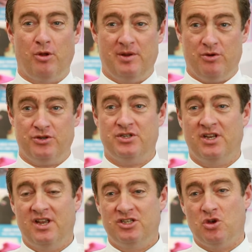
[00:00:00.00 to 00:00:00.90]
polymers.
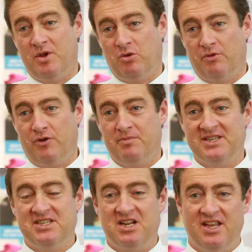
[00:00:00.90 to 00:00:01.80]
So we convert
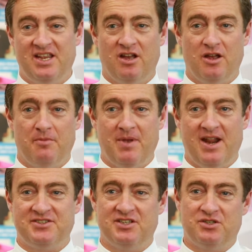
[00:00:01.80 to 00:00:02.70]
basically
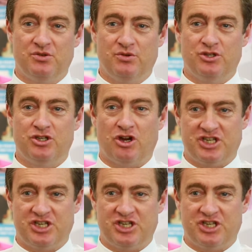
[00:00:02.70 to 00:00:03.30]
pellets into stock